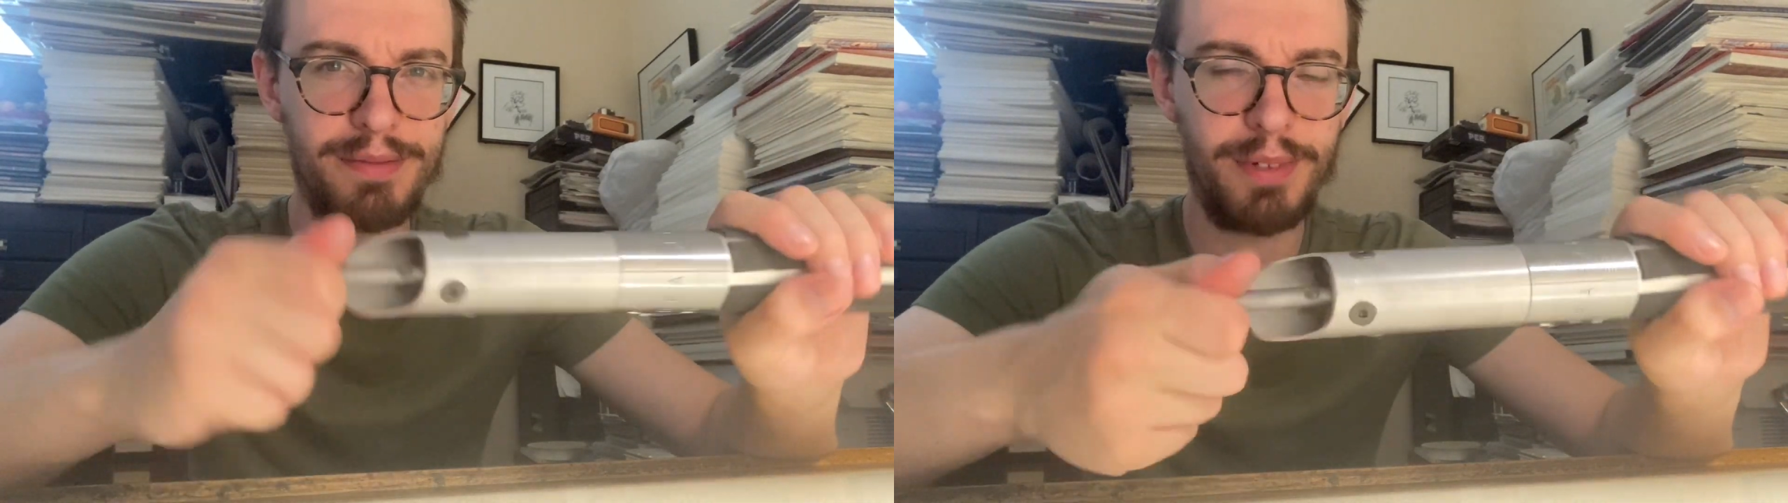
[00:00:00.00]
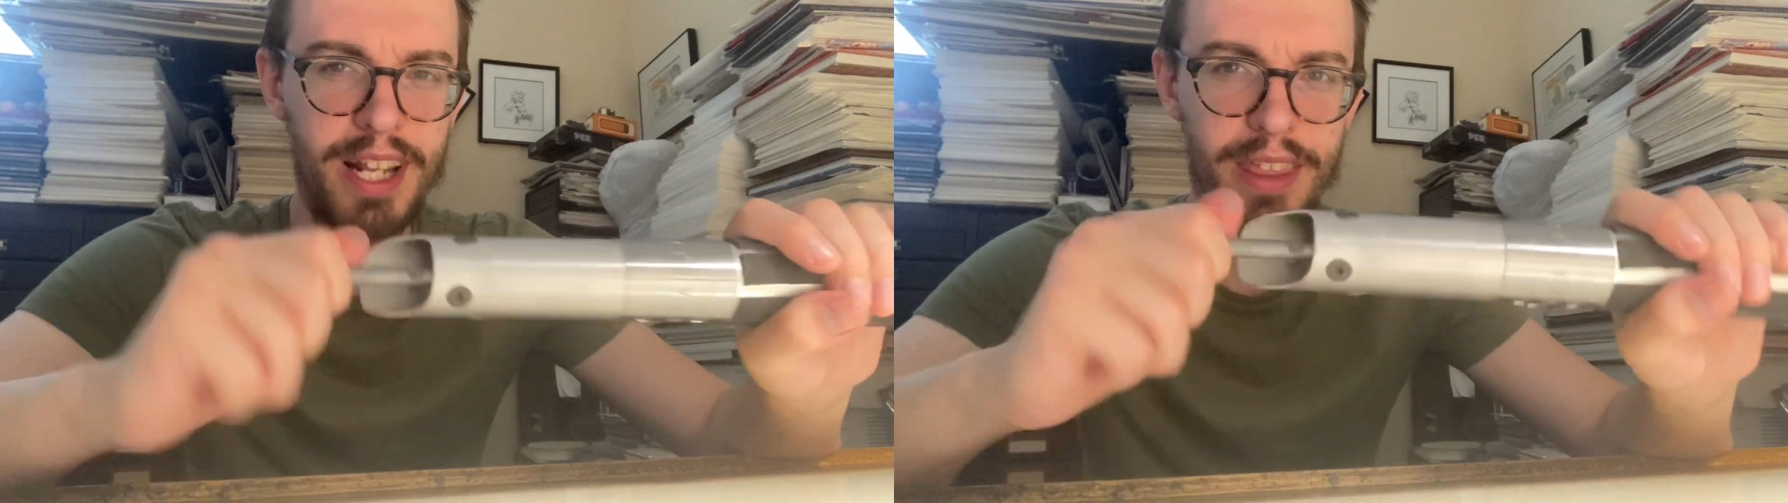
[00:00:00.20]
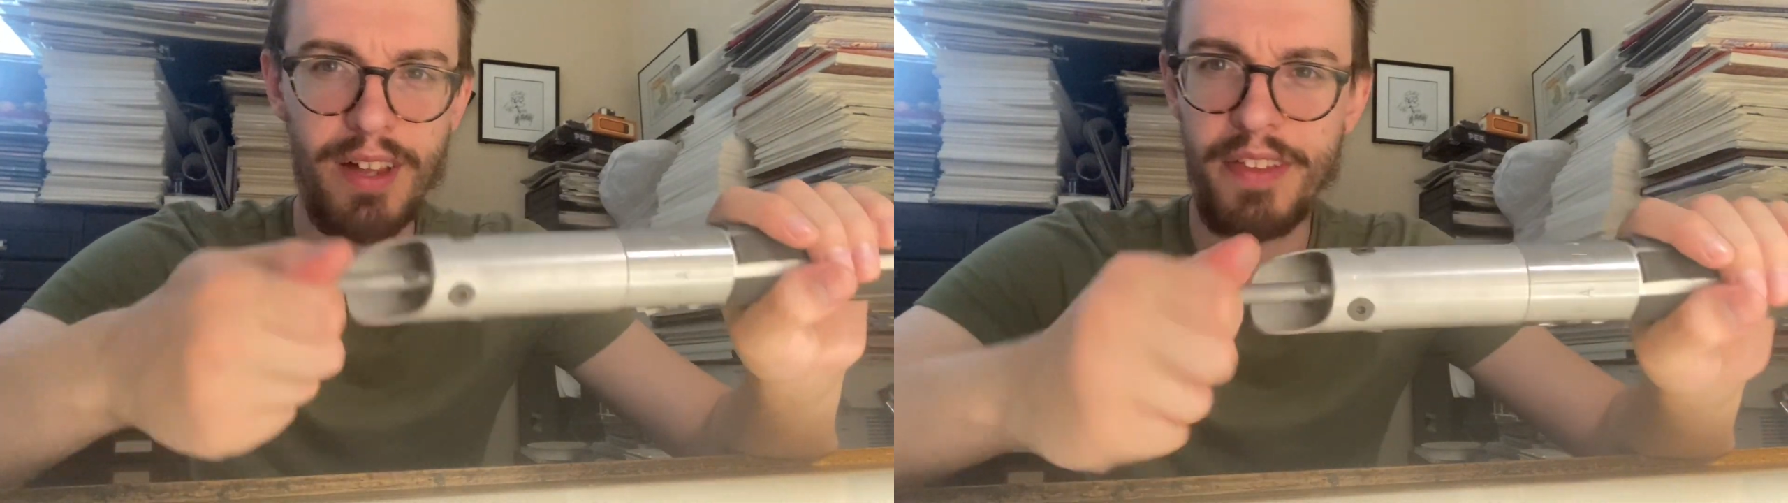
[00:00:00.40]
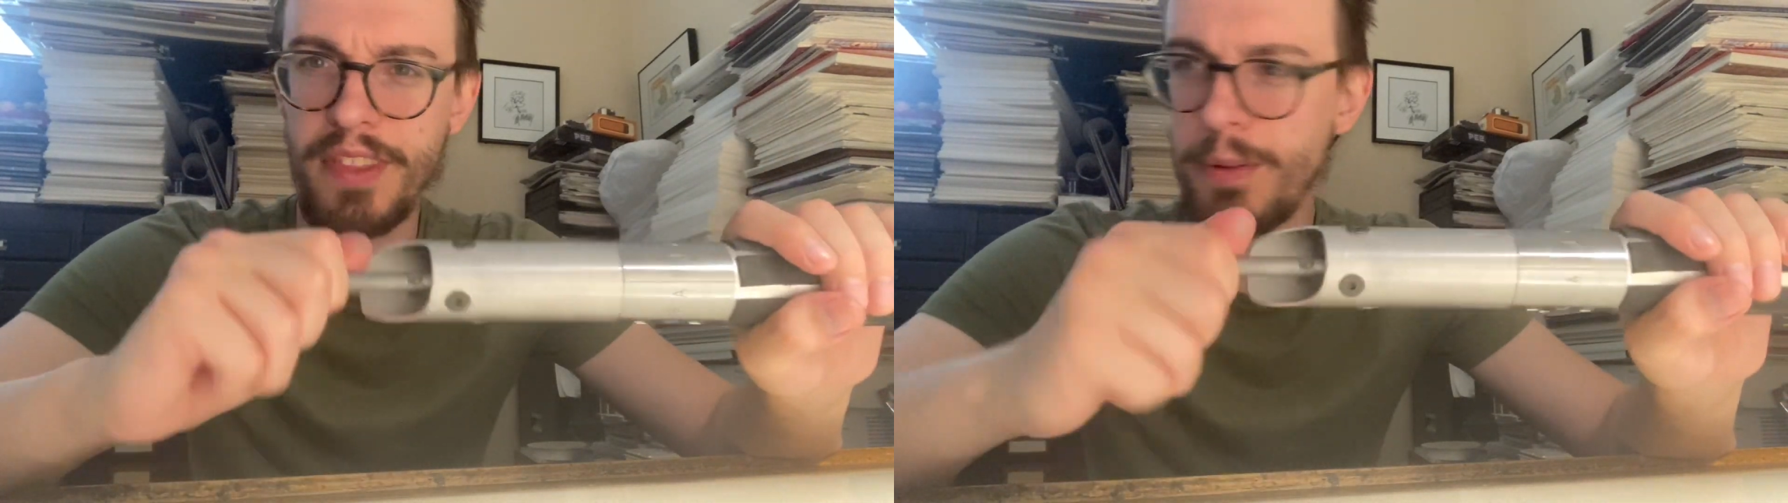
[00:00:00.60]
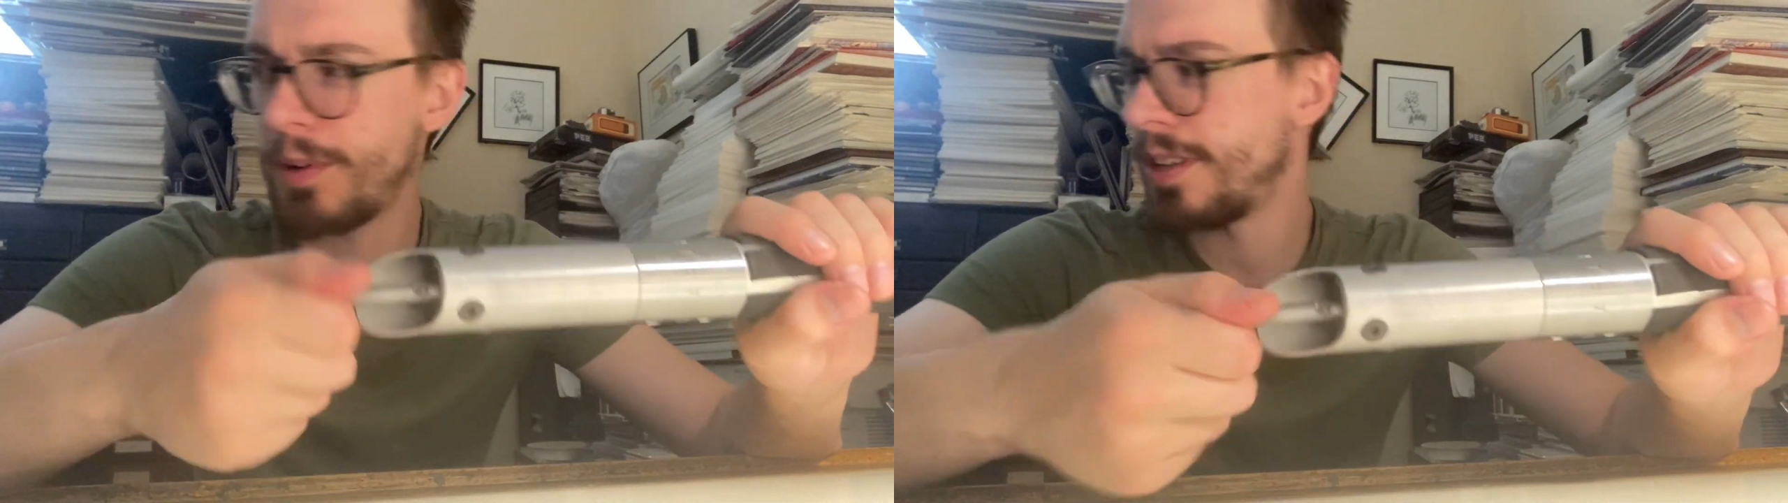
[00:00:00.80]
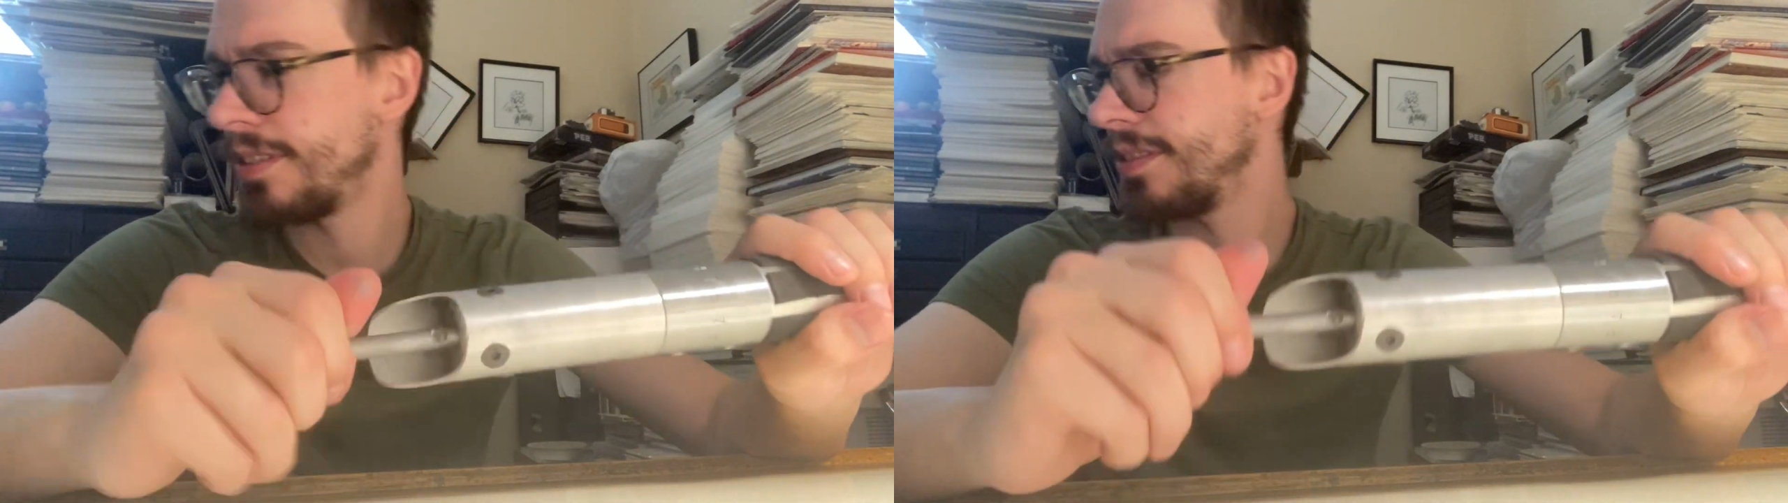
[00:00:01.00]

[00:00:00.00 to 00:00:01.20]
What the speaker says: when I thought they were